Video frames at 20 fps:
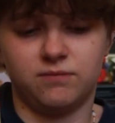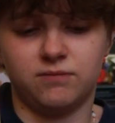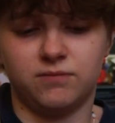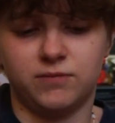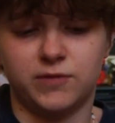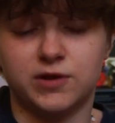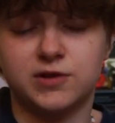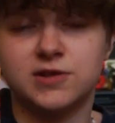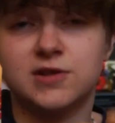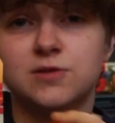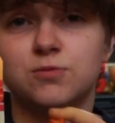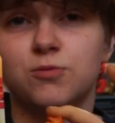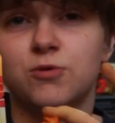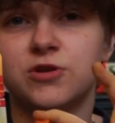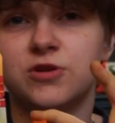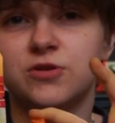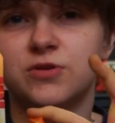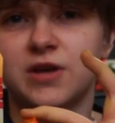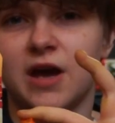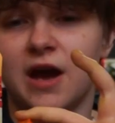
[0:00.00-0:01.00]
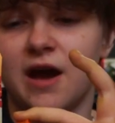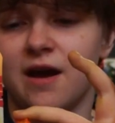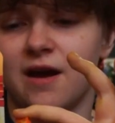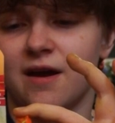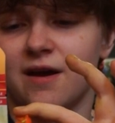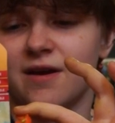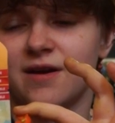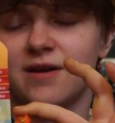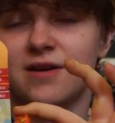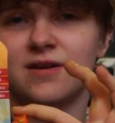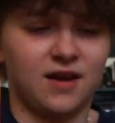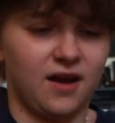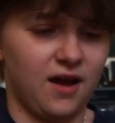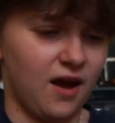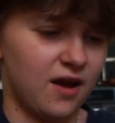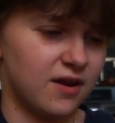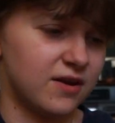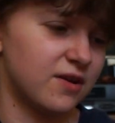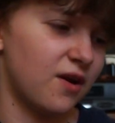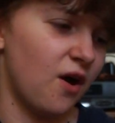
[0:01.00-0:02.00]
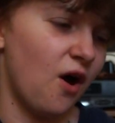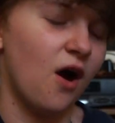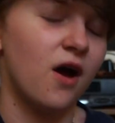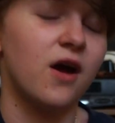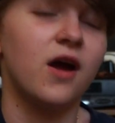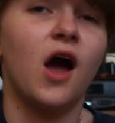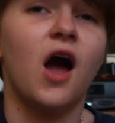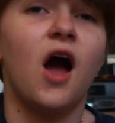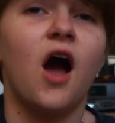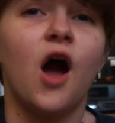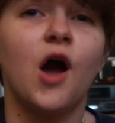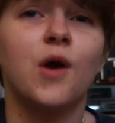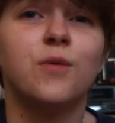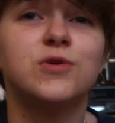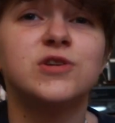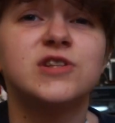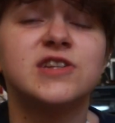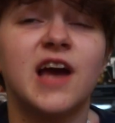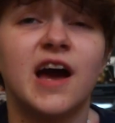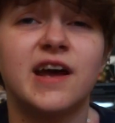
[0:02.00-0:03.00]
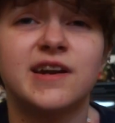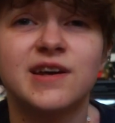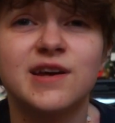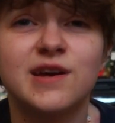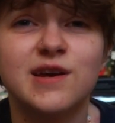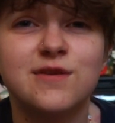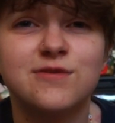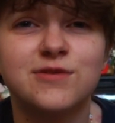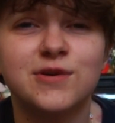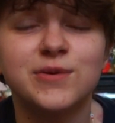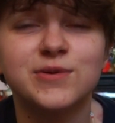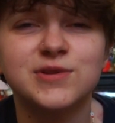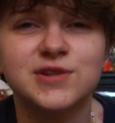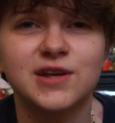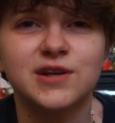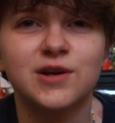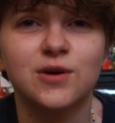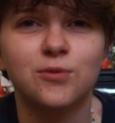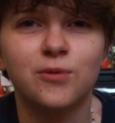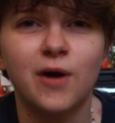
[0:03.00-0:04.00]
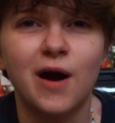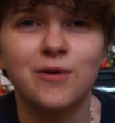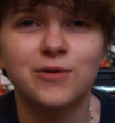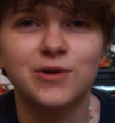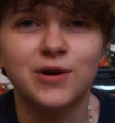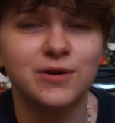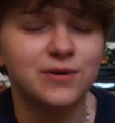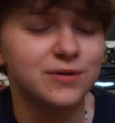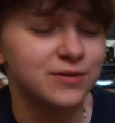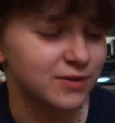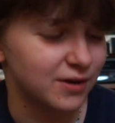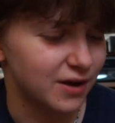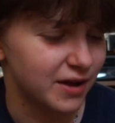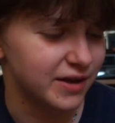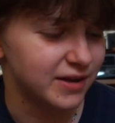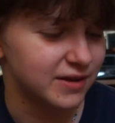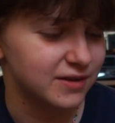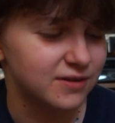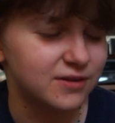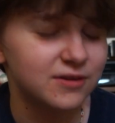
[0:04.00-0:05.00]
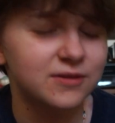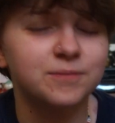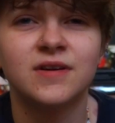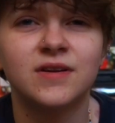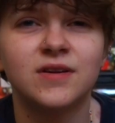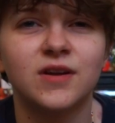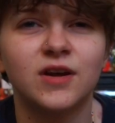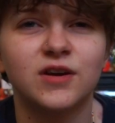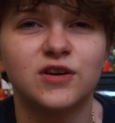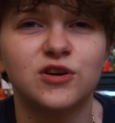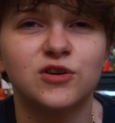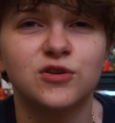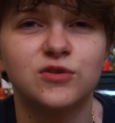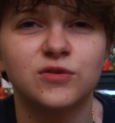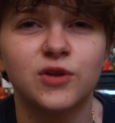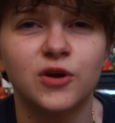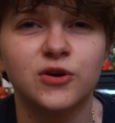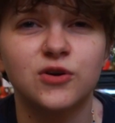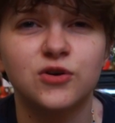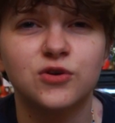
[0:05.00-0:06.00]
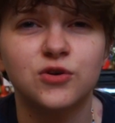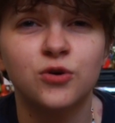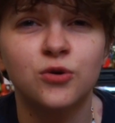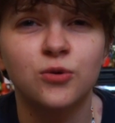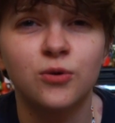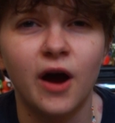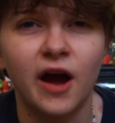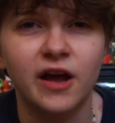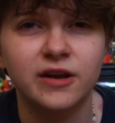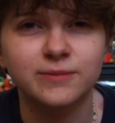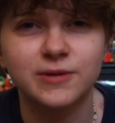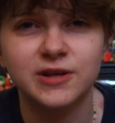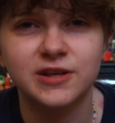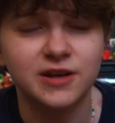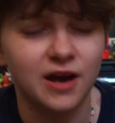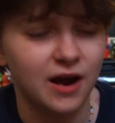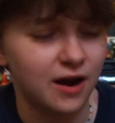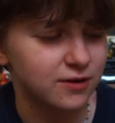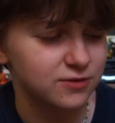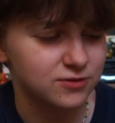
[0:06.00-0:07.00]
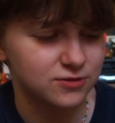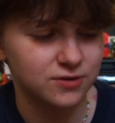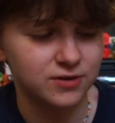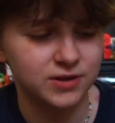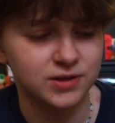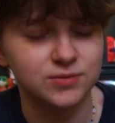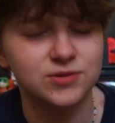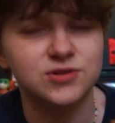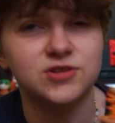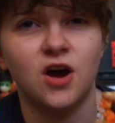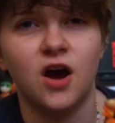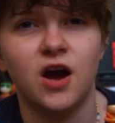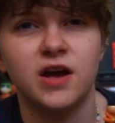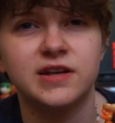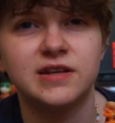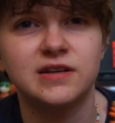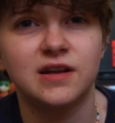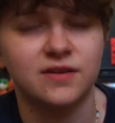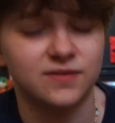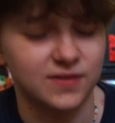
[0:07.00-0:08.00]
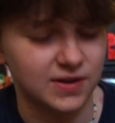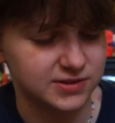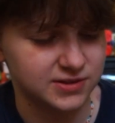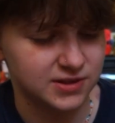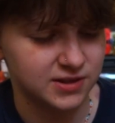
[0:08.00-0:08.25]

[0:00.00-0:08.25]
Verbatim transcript: This is what you get, and I I would get it if it was like a well-known like like a like a cool anime character and it was tiny like that's